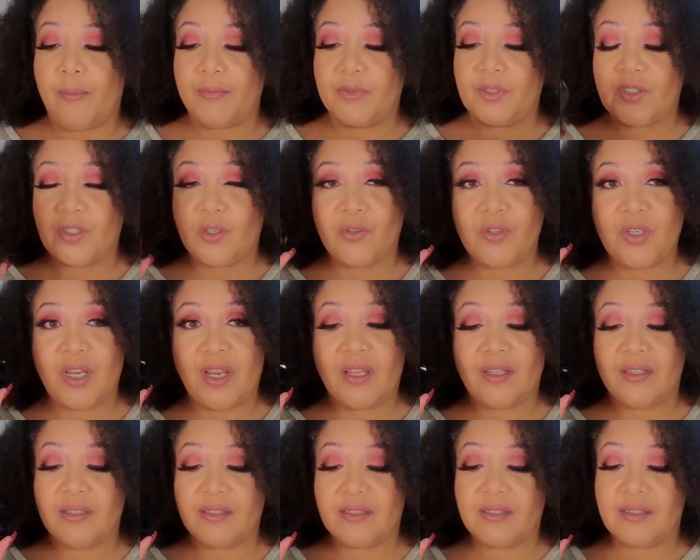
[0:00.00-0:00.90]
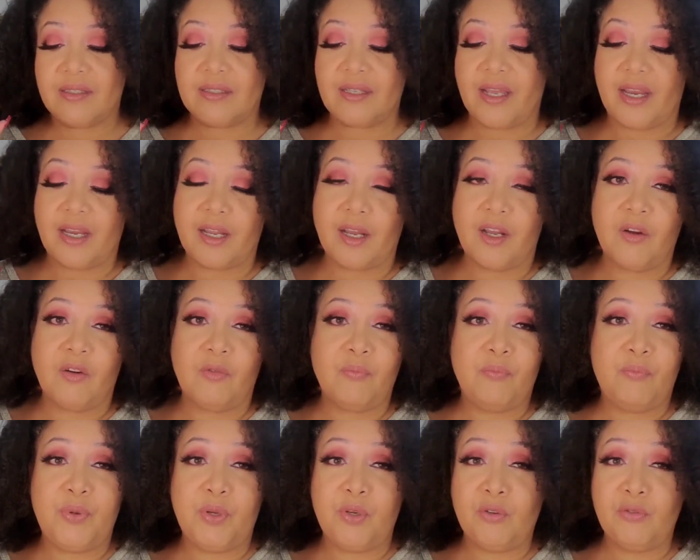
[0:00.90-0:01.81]
So yeah, this is like a
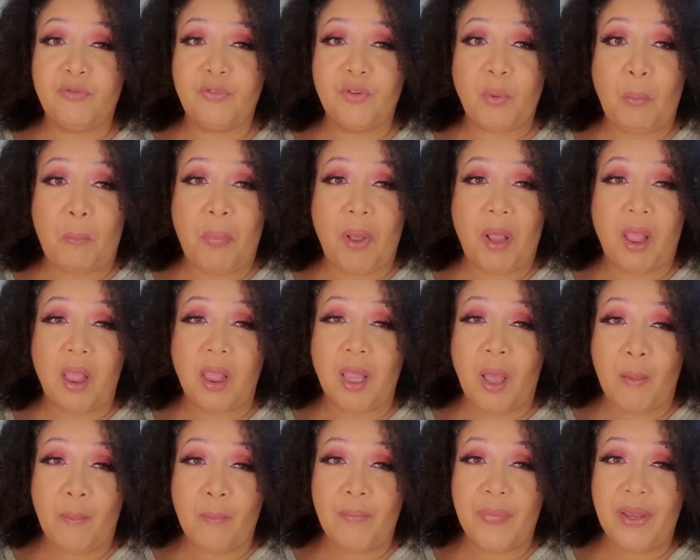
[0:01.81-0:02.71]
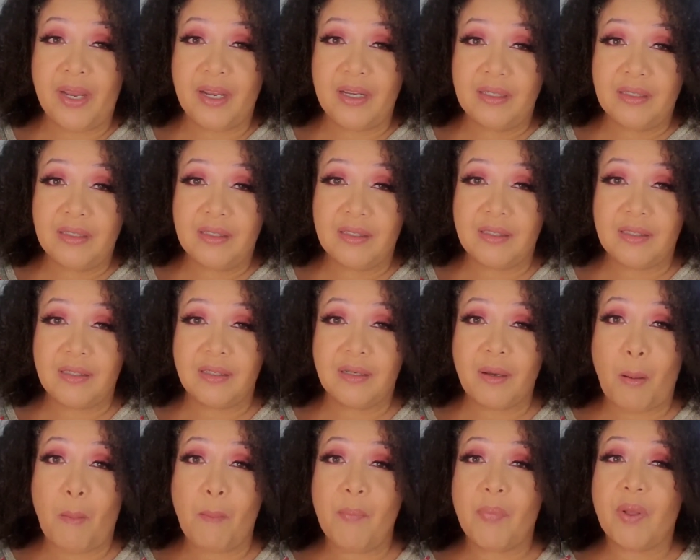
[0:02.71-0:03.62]
beautiful plum-based,
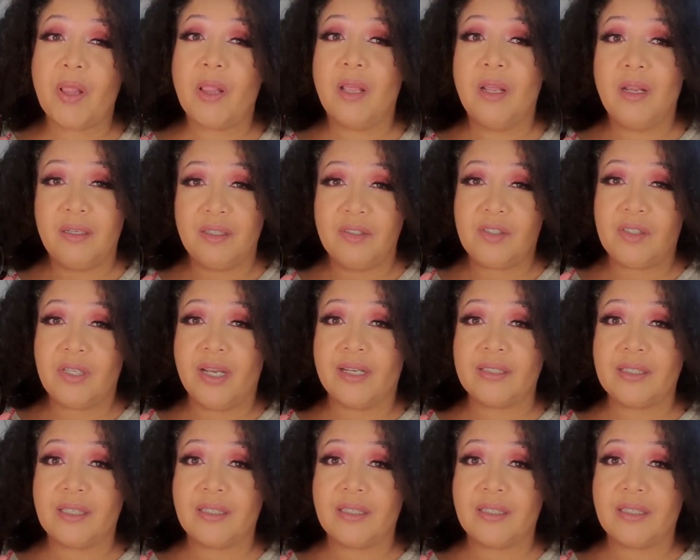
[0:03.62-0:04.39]
you see how I